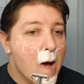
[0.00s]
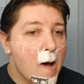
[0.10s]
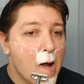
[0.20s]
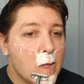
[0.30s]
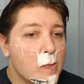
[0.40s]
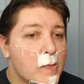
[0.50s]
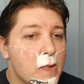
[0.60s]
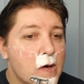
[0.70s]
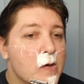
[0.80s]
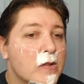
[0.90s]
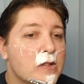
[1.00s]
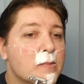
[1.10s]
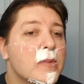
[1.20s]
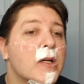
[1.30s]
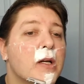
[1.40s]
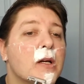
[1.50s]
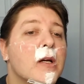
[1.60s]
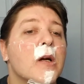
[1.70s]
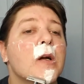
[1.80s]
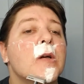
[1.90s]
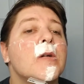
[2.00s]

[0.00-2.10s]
And most of my hair